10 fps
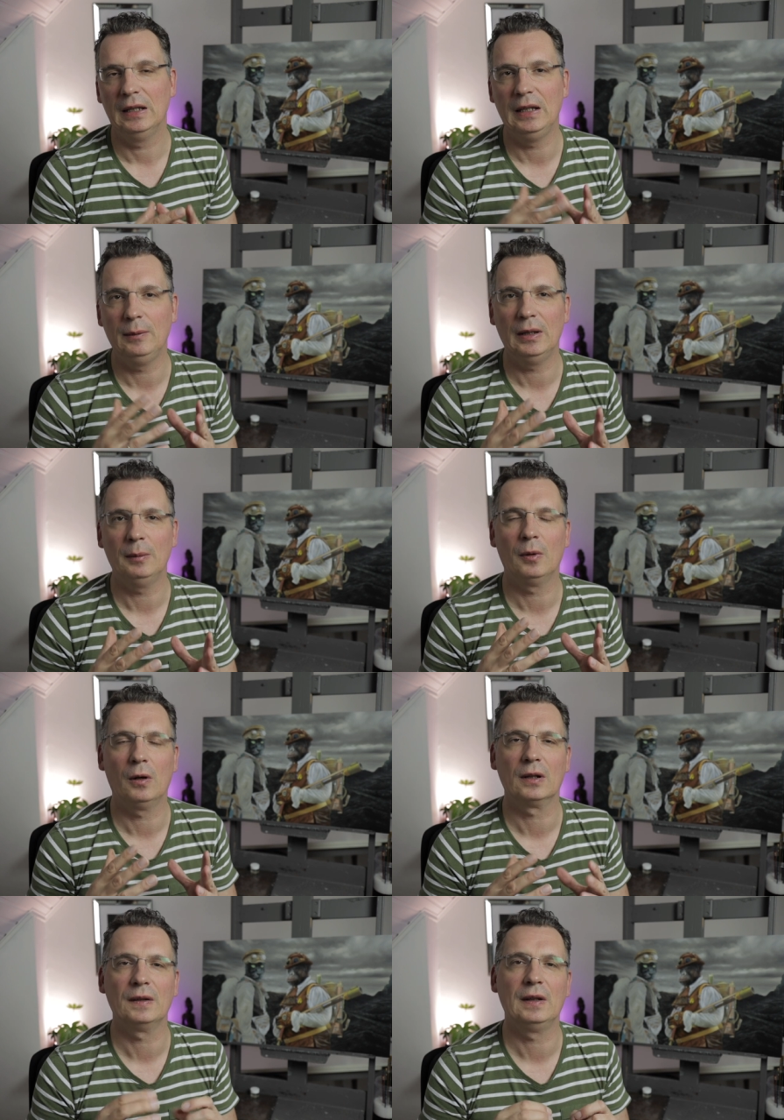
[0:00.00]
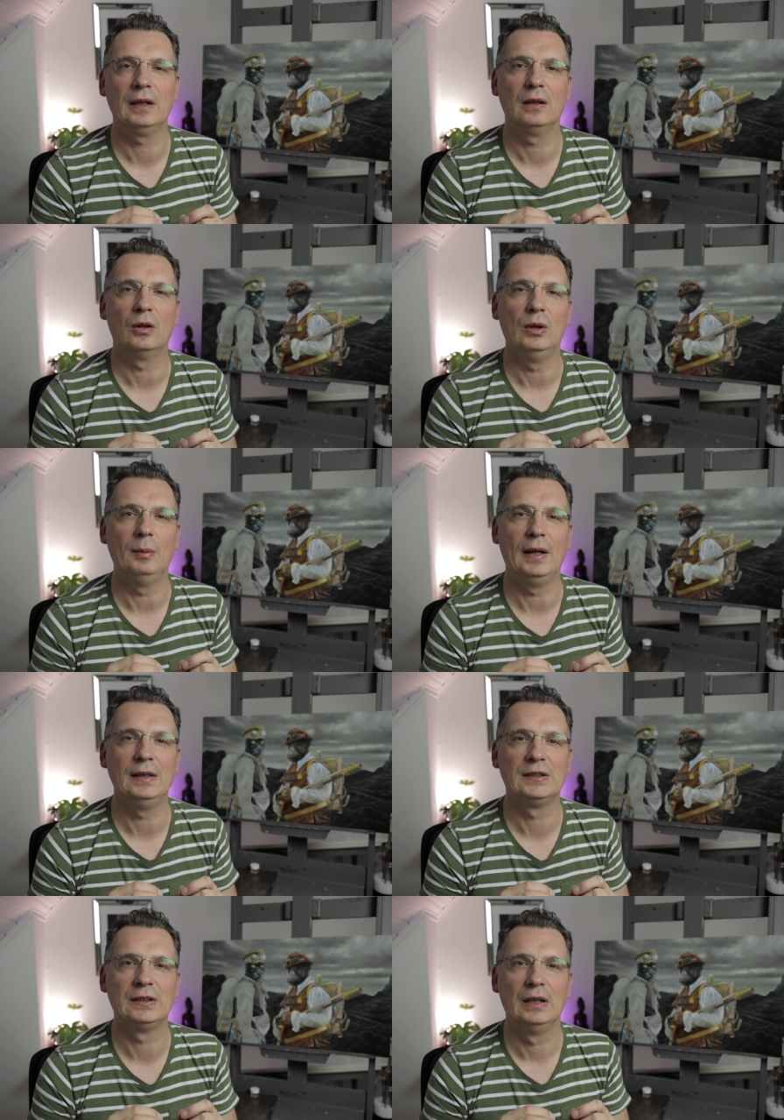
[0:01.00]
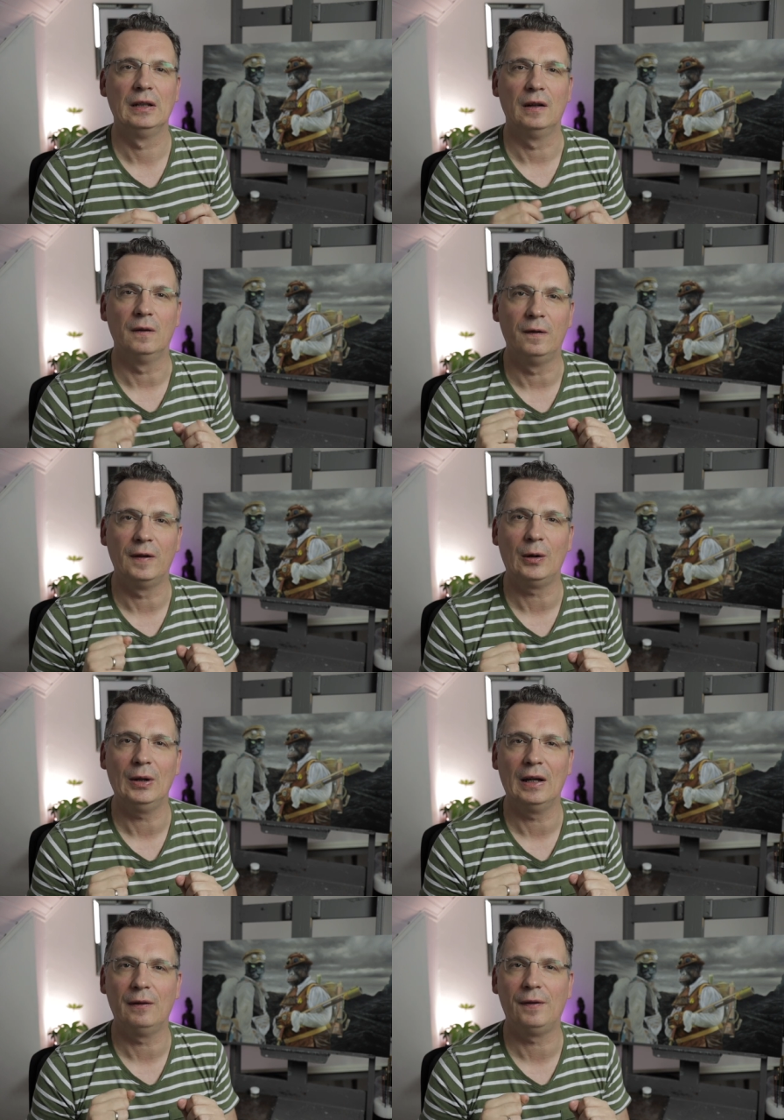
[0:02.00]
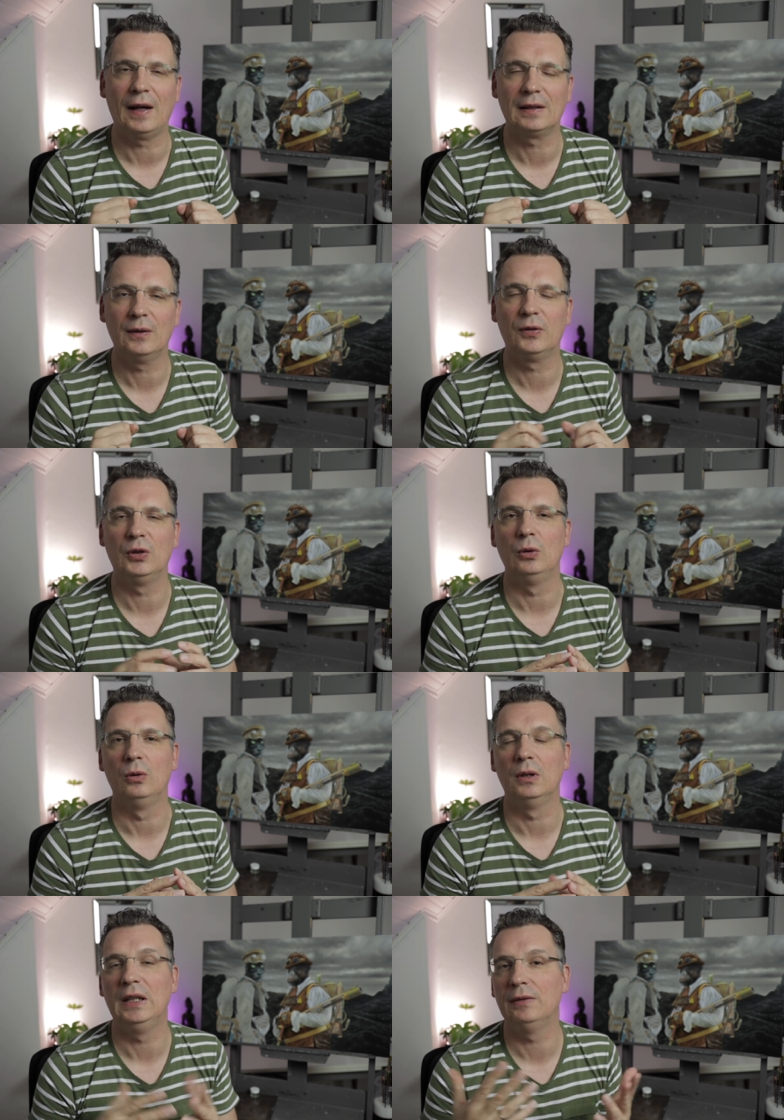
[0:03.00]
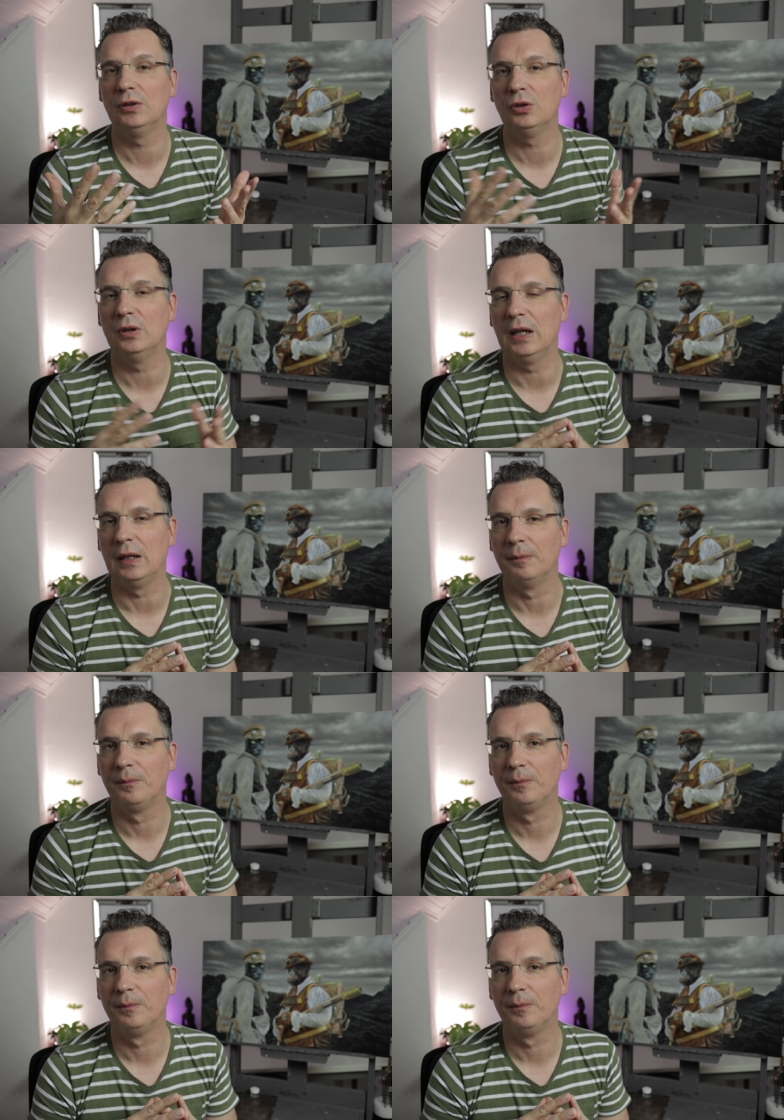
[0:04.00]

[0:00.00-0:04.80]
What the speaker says: Email marketing remains a very effective tool even today.